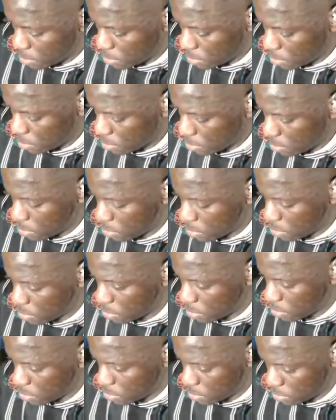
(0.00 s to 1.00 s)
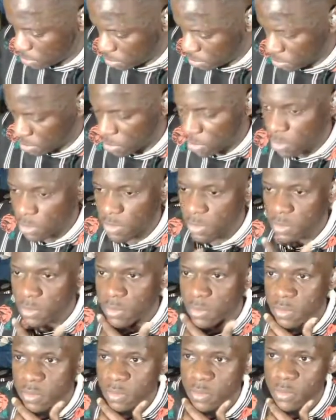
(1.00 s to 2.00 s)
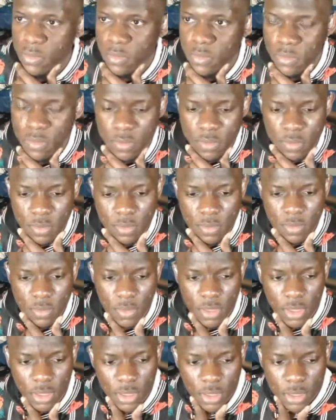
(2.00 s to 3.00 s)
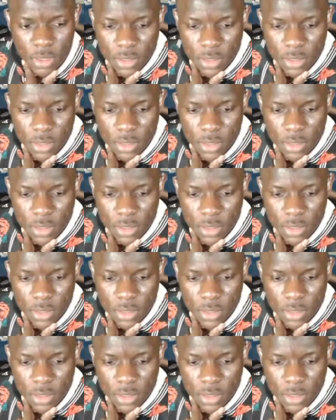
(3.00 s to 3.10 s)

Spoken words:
That's like healing elixir or whatever that shit raw. Yeah.